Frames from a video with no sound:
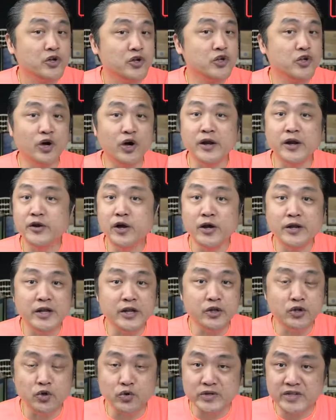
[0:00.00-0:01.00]
You are not
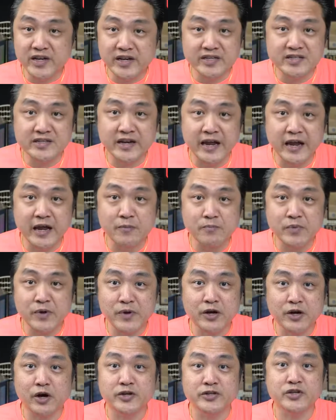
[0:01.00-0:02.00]
into this game
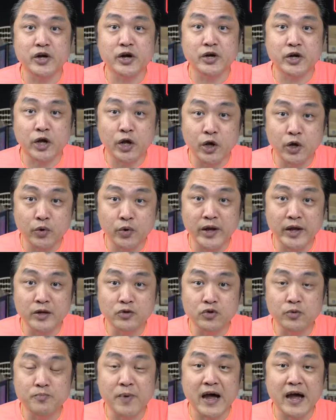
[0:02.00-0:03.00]
because you're
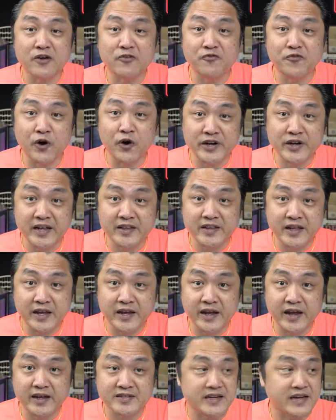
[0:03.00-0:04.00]
queuing to buy 4D
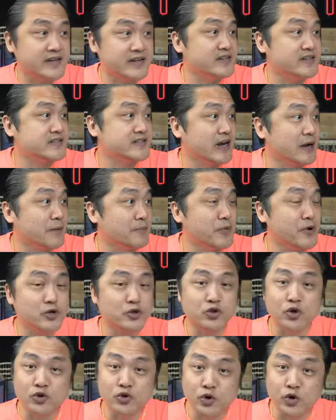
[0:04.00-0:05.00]
tickets at the
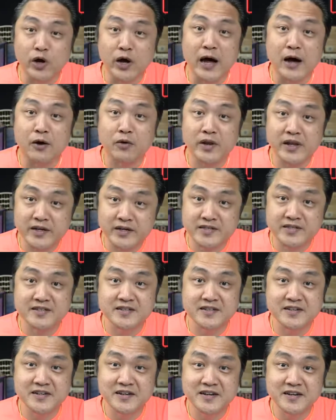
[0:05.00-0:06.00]
Singapore Toto
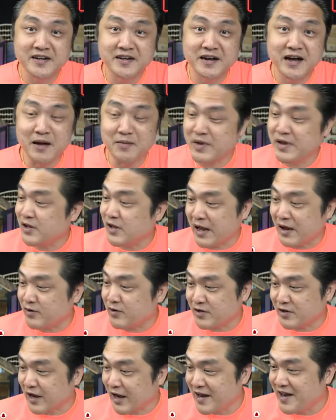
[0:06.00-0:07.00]
outlets. I mean,
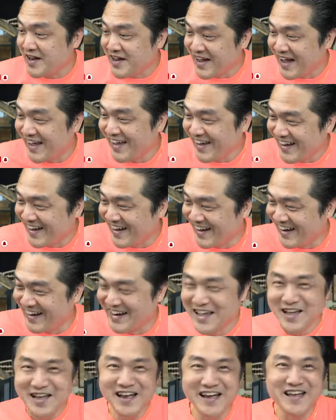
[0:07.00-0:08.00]

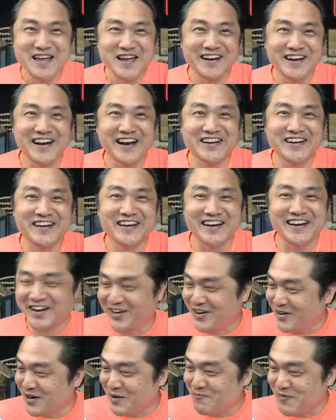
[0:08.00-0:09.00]
Richard,
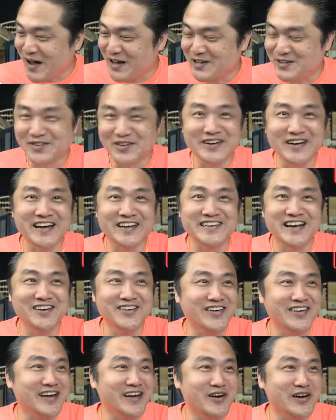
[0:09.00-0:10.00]
you know, the past few days, I
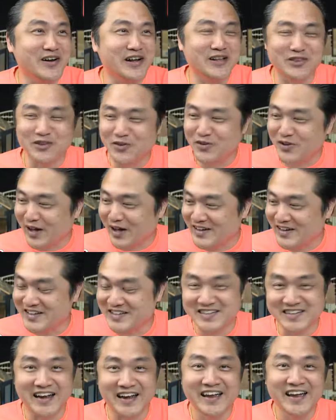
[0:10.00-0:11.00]
look at all the Toto
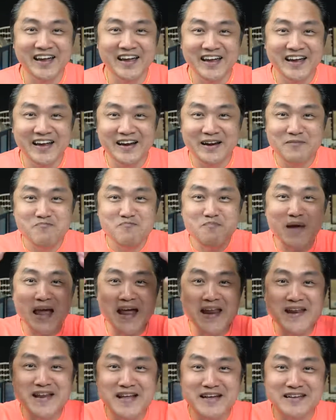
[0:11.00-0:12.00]
outlets like
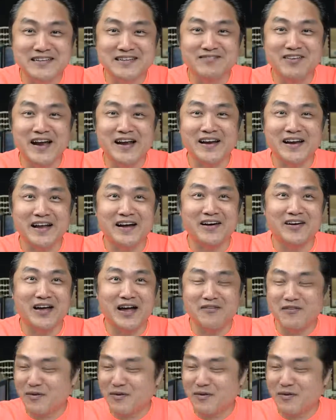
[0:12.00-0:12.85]
madness right now.